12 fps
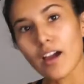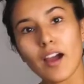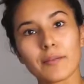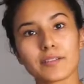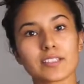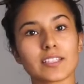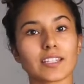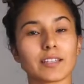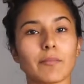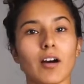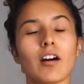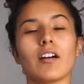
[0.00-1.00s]
I'm gonna take
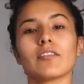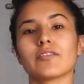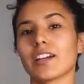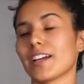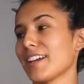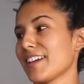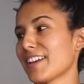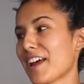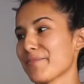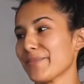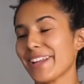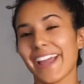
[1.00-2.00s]
them off and
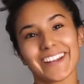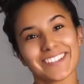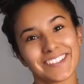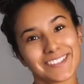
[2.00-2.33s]
I'm gonna head to